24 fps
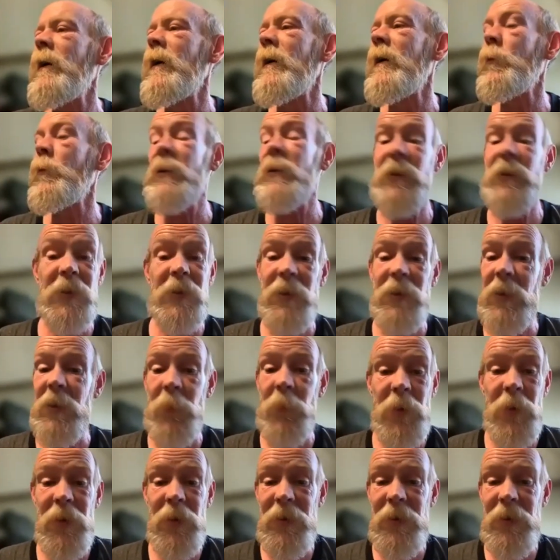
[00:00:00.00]
which is a
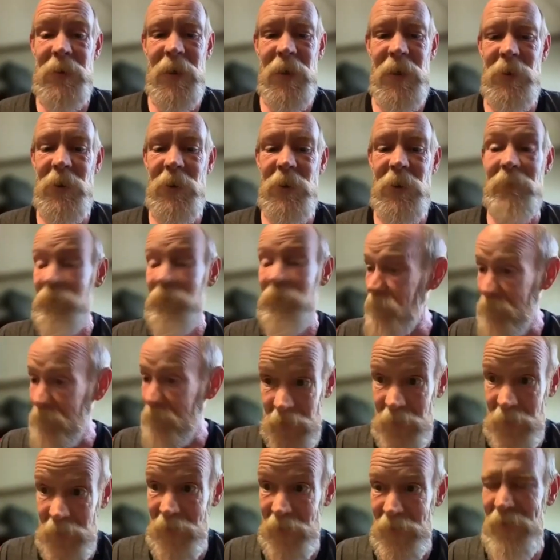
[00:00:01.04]
community station,
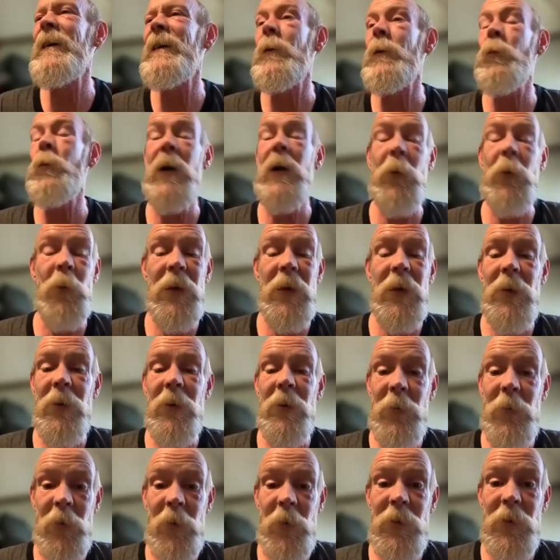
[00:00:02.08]
again, where we are
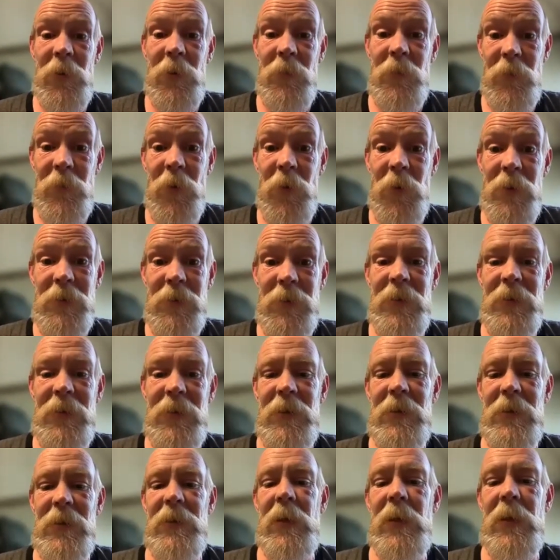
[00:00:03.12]
critical of thoughts,
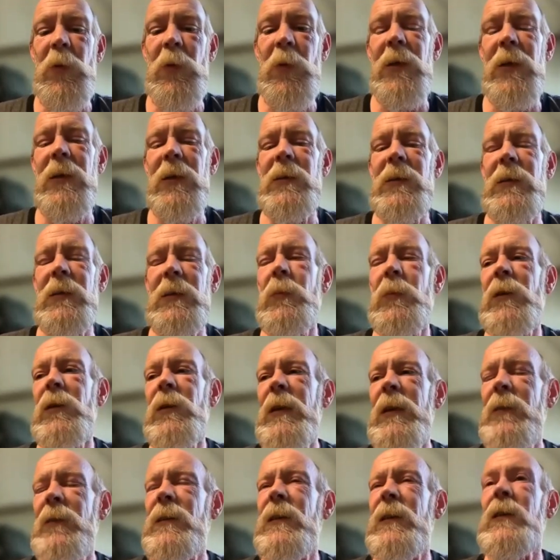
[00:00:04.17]
ideas, opinions, and
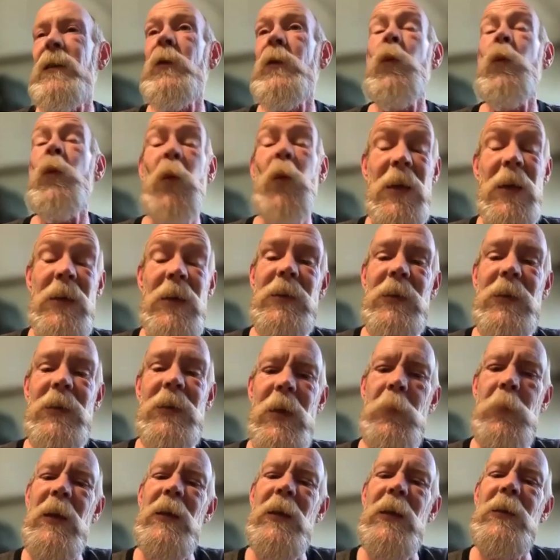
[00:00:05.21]
beliefs. And the reason I
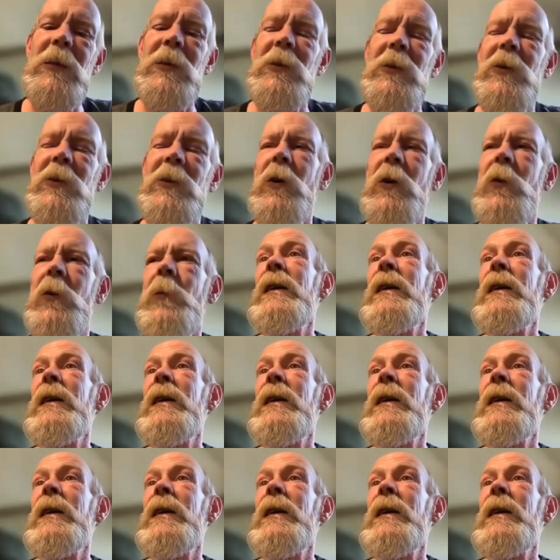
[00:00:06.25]
made this show